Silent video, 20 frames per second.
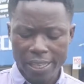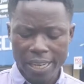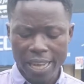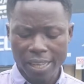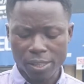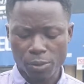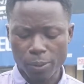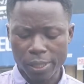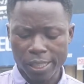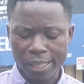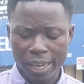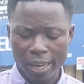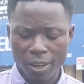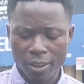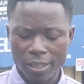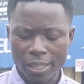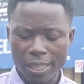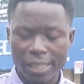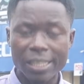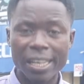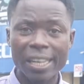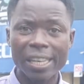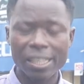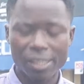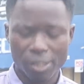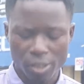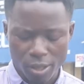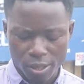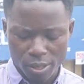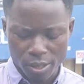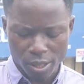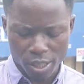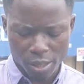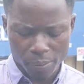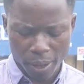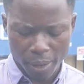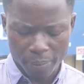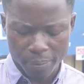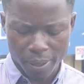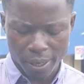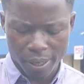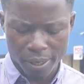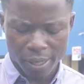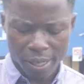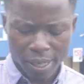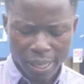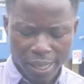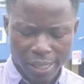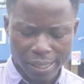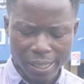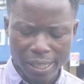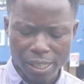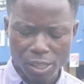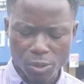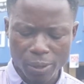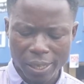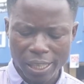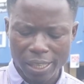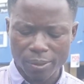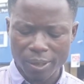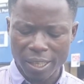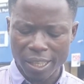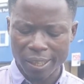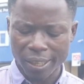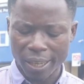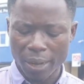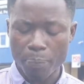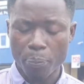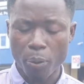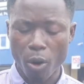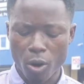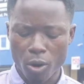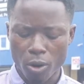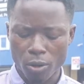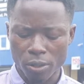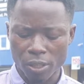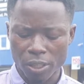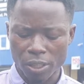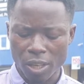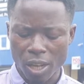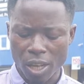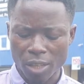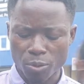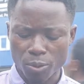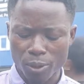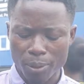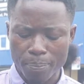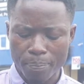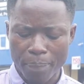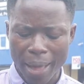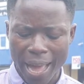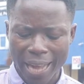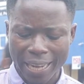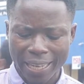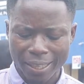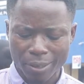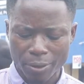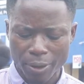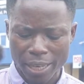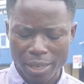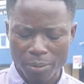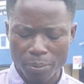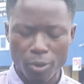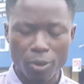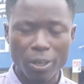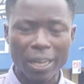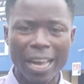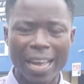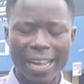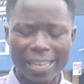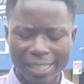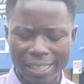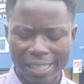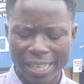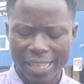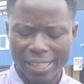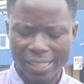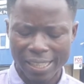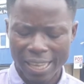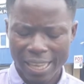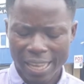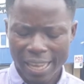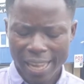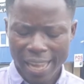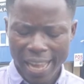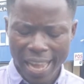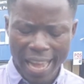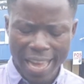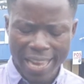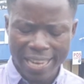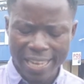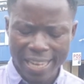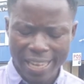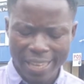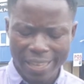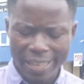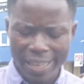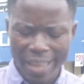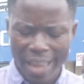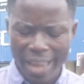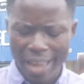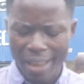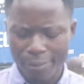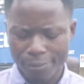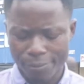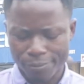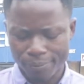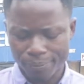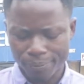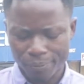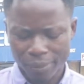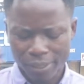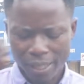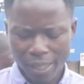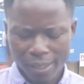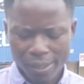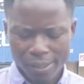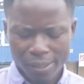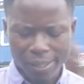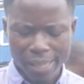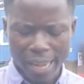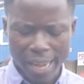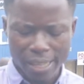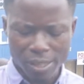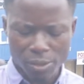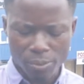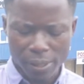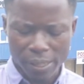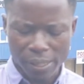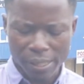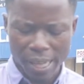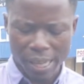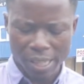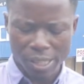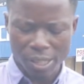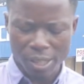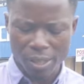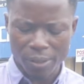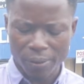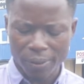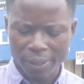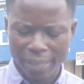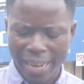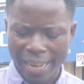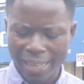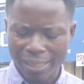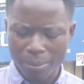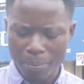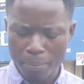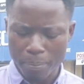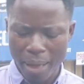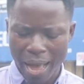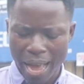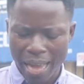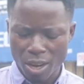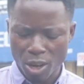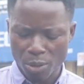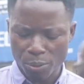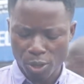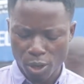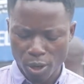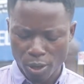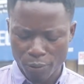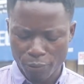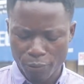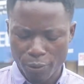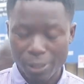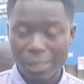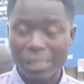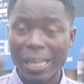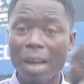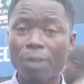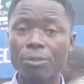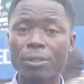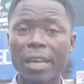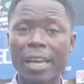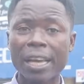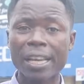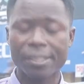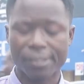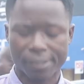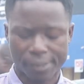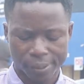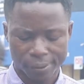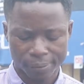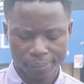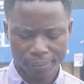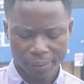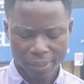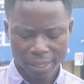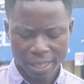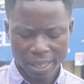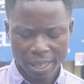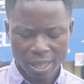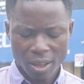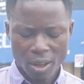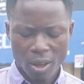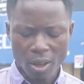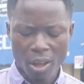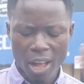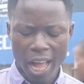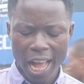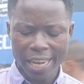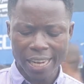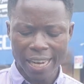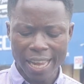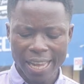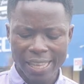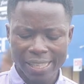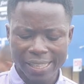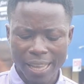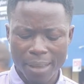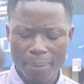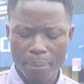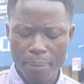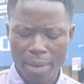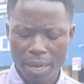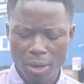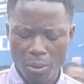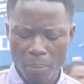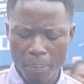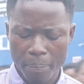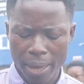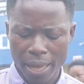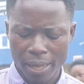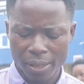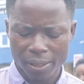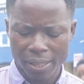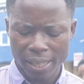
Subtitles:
next we take on the Daily Sun newspaper. It says 2023 poll, North will back credible candidate. NEF says recession threat, bad option for Southeast. Ohaneze, Middle Belt,